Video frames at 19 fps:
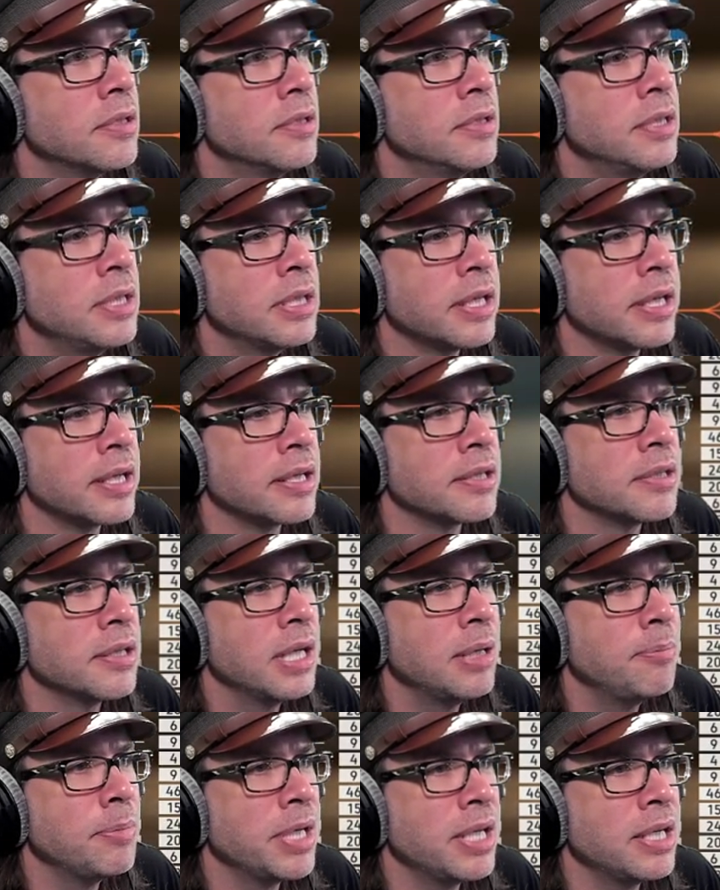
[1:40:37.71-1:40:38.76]
Look at that.
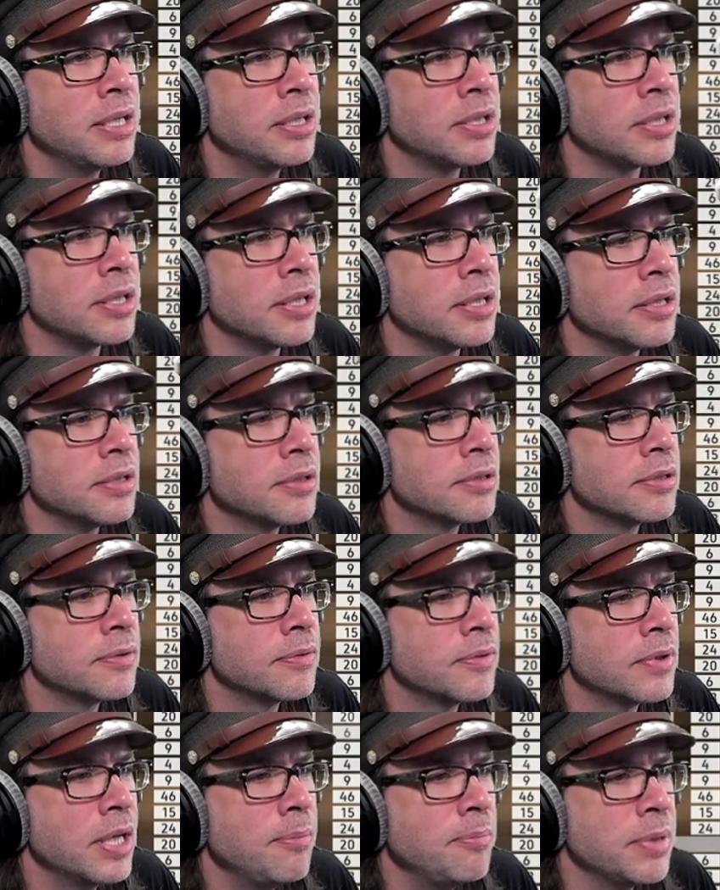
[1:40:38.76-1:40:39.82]
Not bad at all.
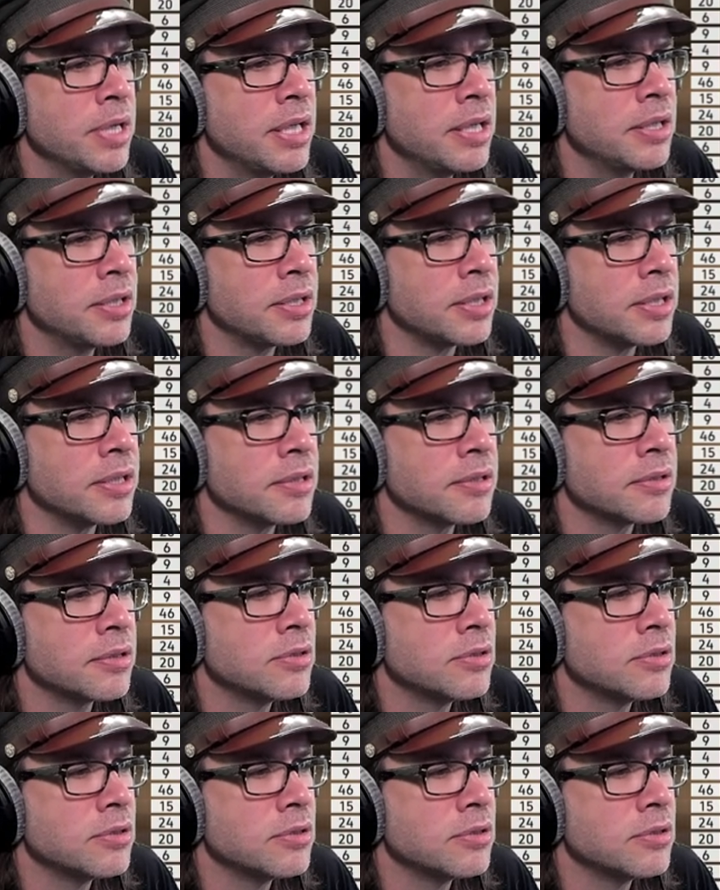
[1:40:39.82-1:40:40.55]
Not bad at all.